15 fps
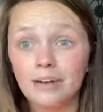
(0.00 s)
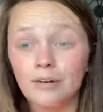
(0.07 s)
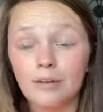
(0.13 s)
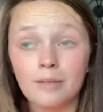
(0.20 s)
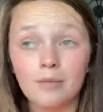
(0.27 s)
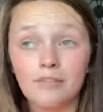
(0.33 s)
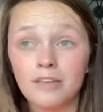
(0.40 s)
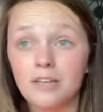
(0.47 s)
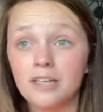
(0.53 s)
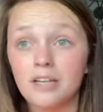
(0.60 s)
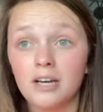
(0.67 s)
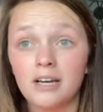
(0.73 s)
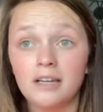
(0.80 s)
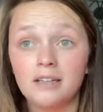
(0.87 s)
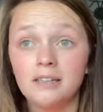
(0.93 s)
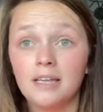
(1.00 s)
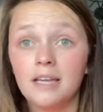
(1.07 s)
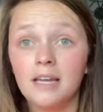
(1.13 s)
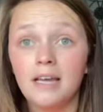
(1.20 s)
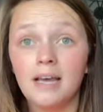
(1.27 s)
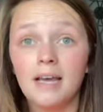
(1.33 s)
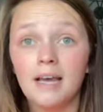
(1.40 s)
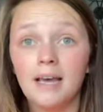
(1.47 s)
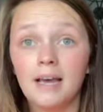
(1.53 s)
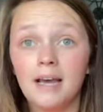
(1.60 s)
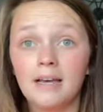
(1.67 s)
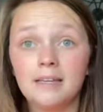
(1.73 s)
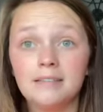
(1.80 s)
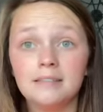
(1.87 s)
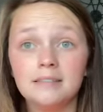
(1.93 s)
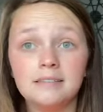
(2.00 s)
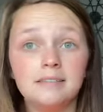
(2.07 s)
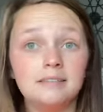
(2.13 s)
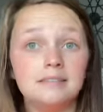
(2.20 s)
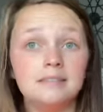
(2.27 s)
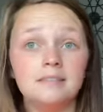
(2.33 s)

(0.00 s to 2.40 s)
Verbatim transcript: go get my feet done and